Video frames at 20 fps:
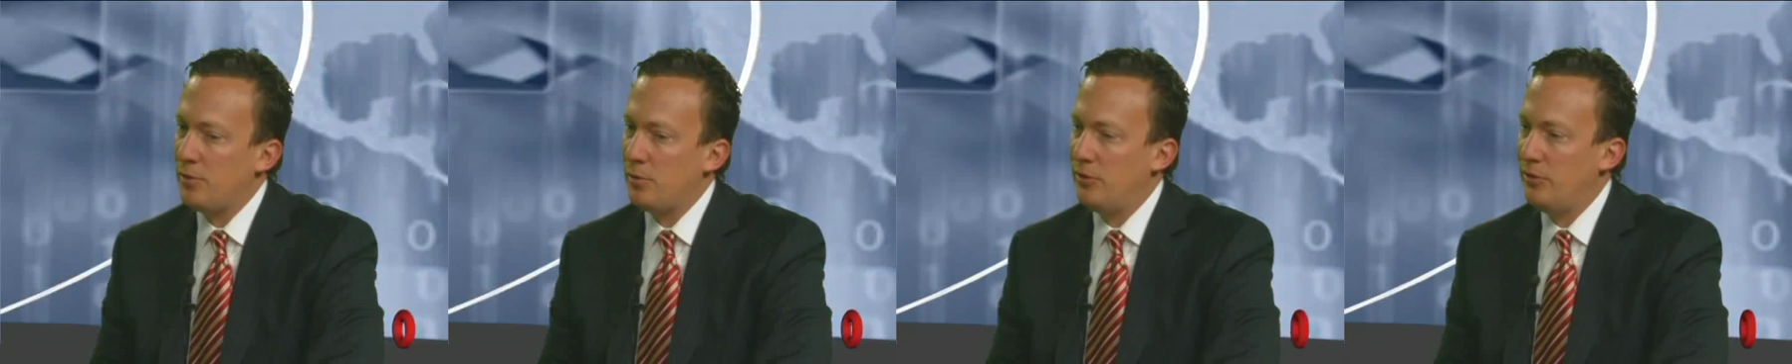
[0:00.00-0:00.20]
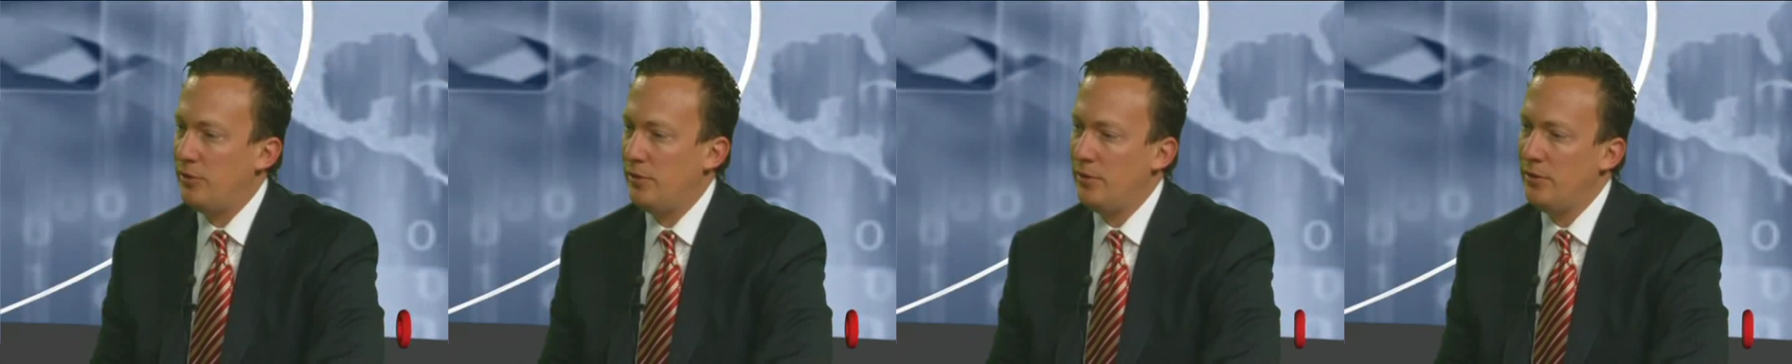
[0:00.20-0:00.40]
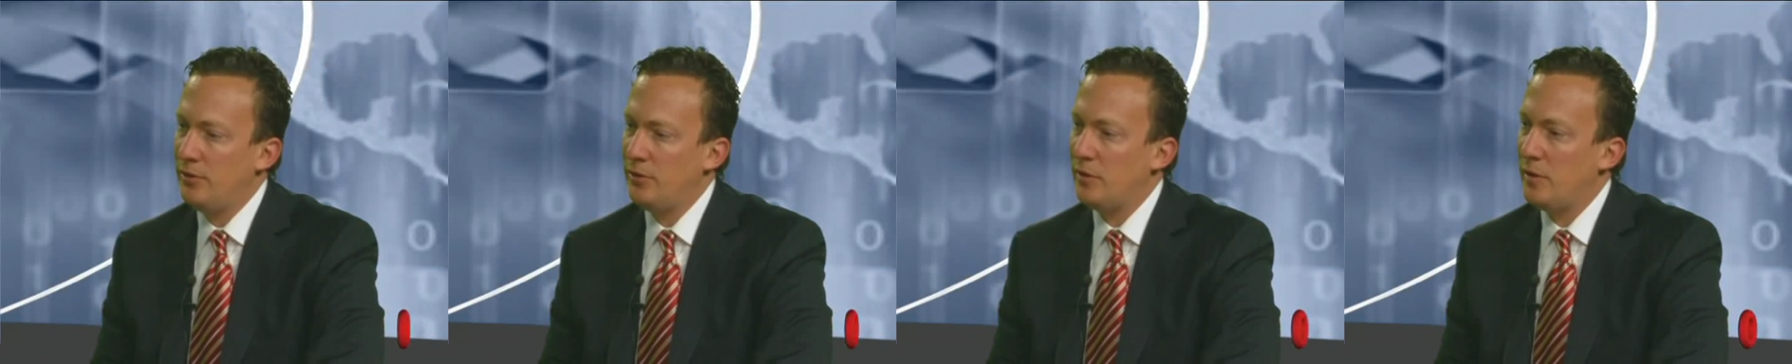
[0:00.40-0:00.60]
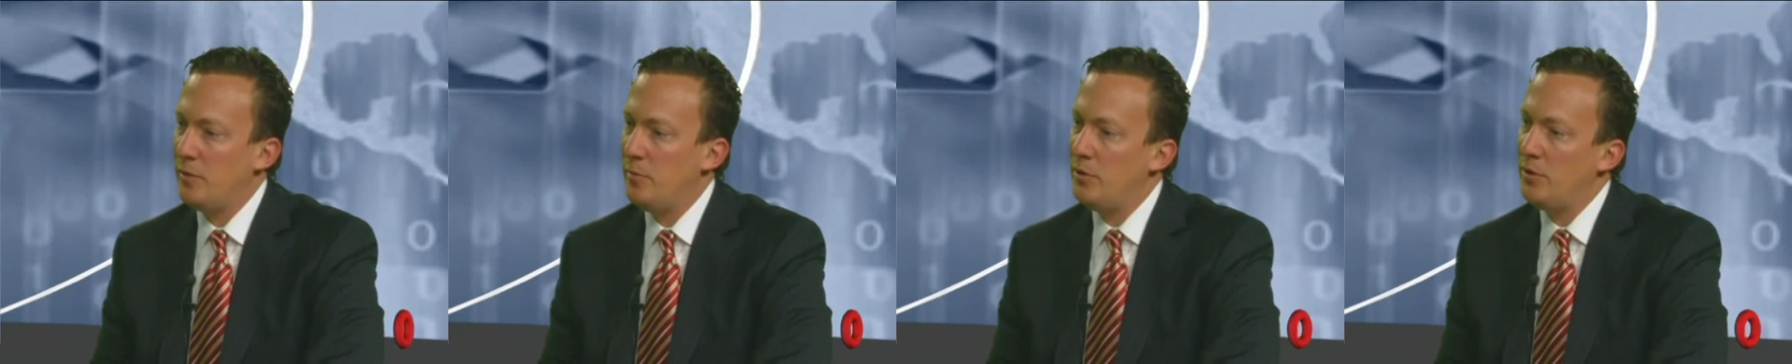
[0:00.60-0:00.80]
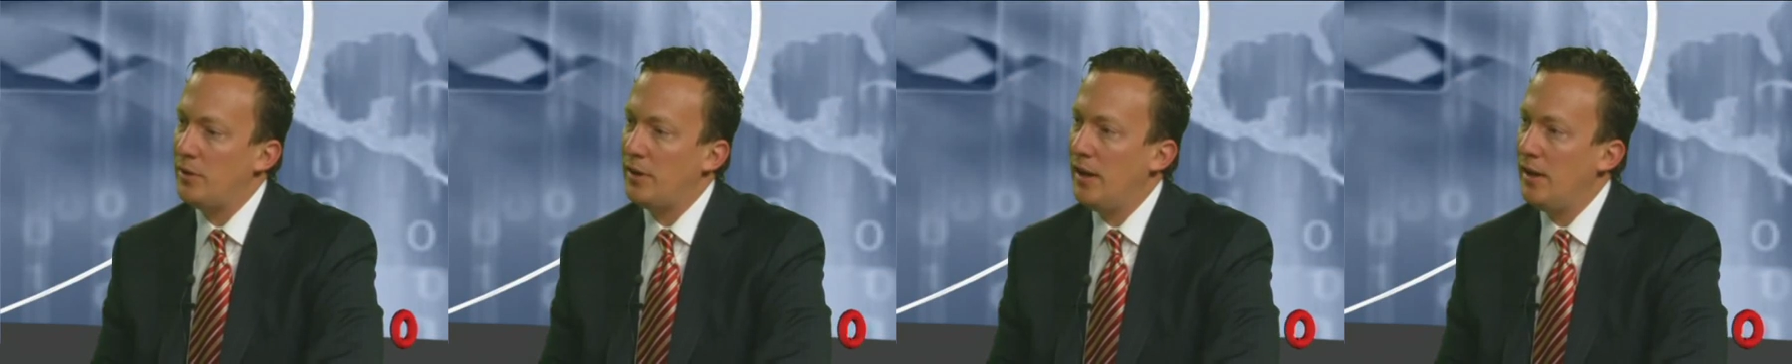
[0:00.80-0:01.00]
through a series of
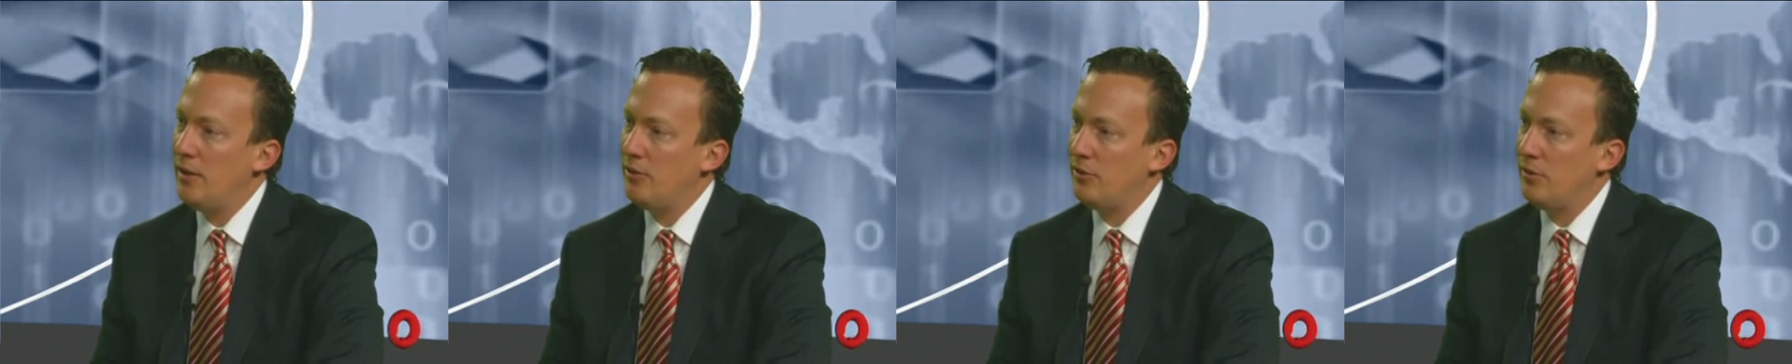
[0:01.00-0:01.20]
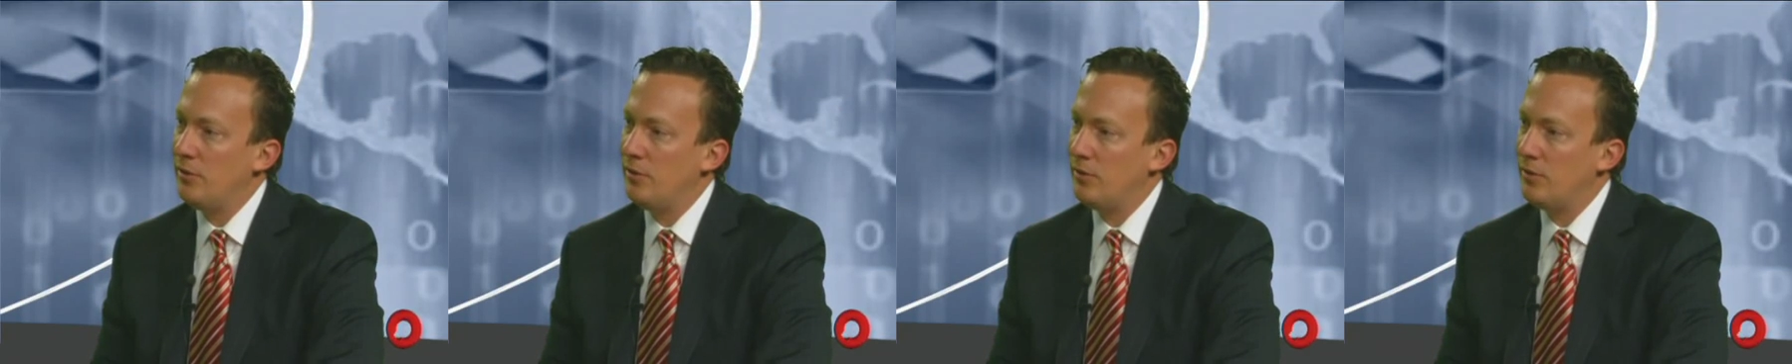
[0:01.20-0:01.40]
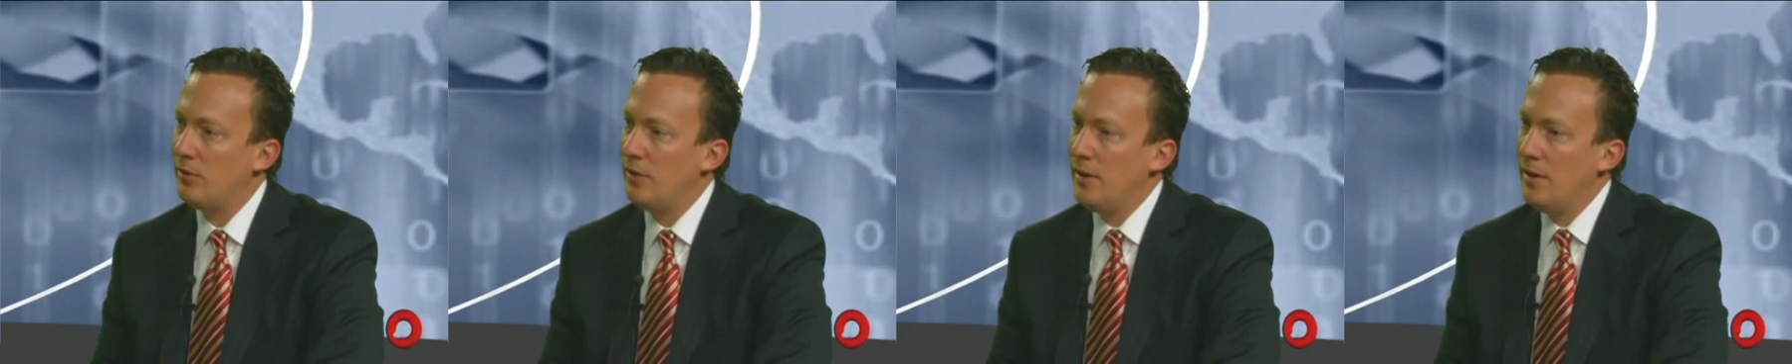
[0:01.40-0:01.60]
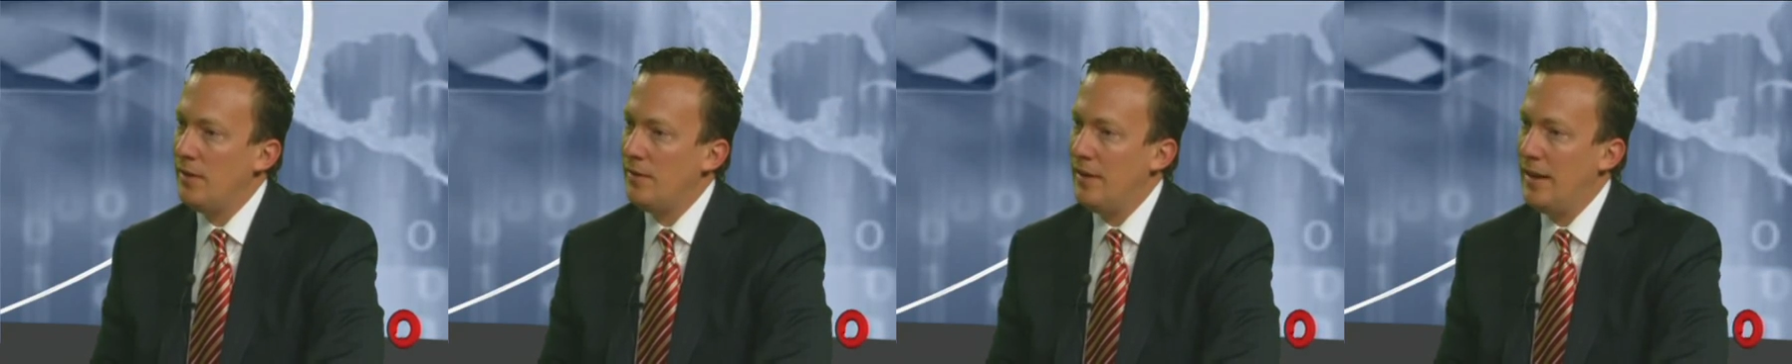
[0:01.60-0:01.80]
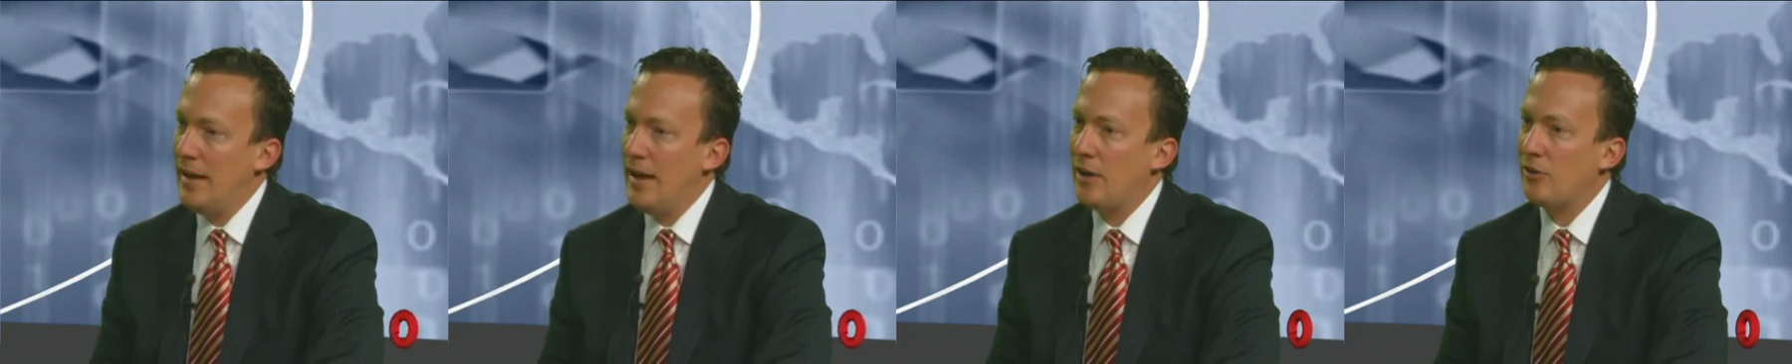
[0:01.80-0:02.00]
communications
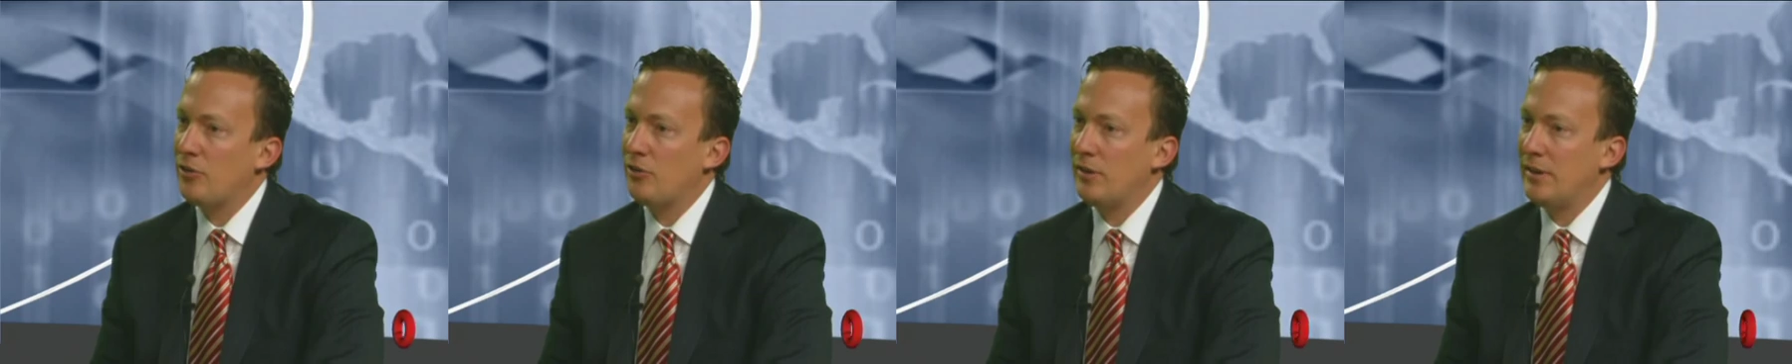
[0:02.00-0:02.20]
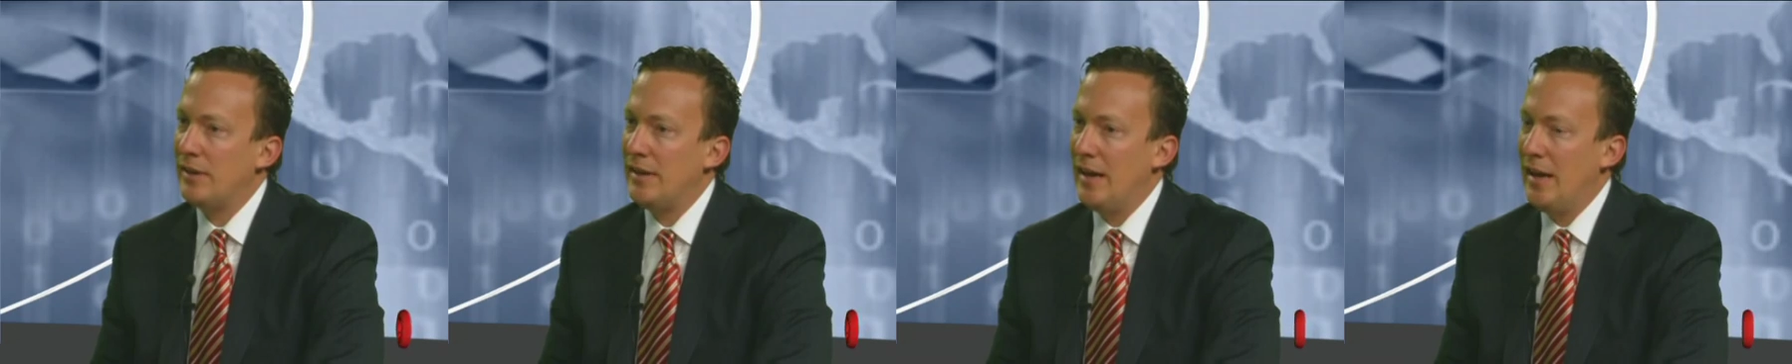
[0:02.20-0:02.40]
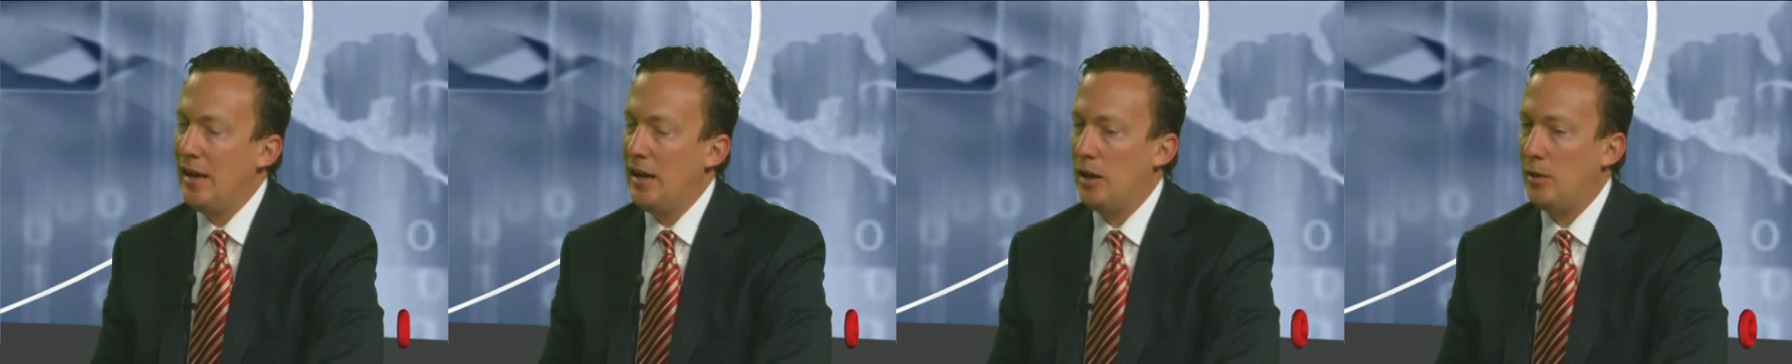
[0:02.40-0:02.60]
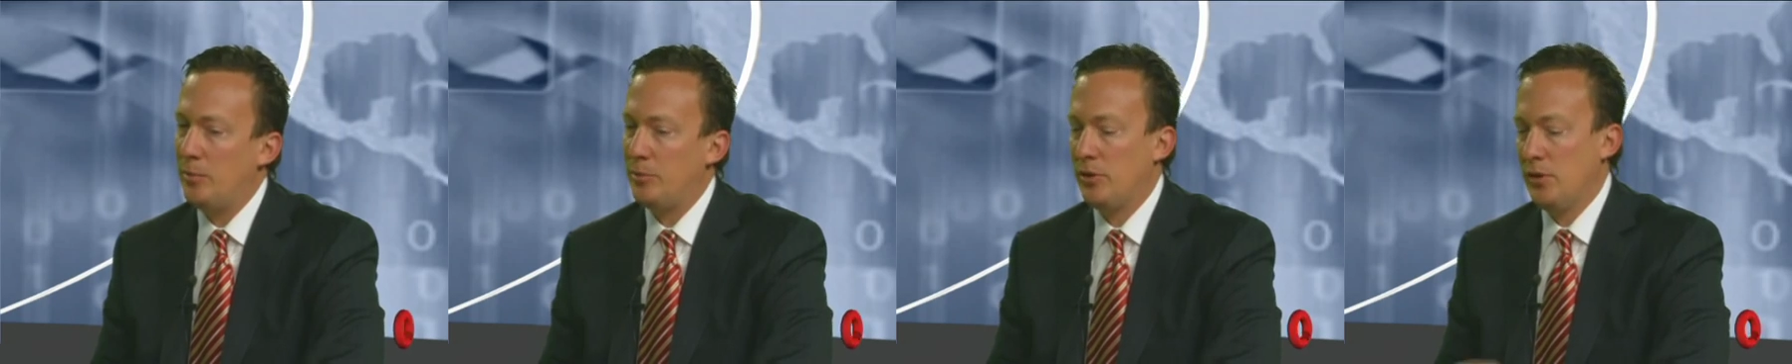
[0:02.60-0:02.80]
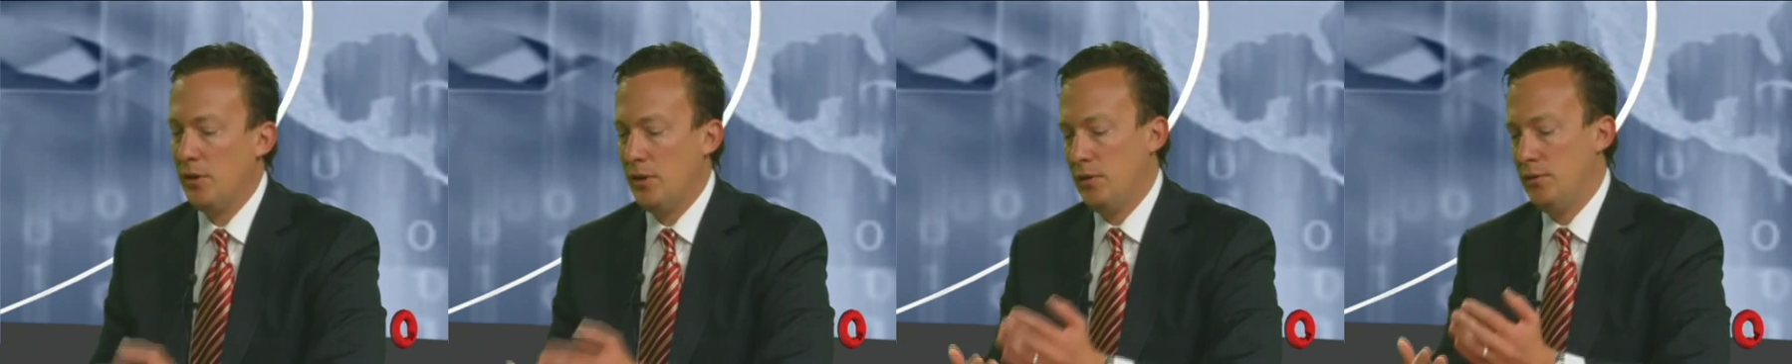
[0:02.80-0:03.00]
that actually
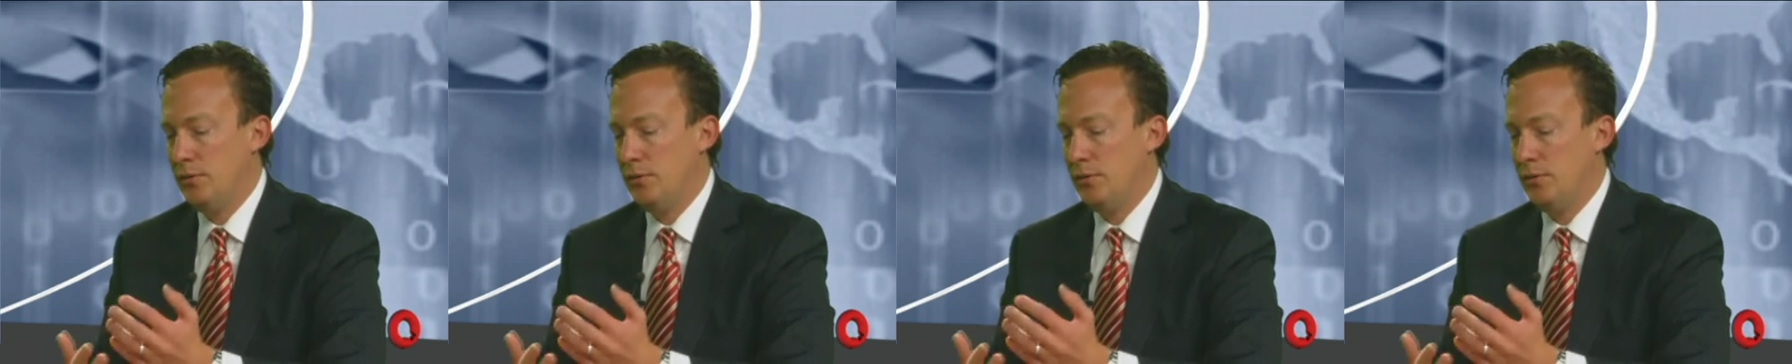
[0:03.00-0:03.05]
helped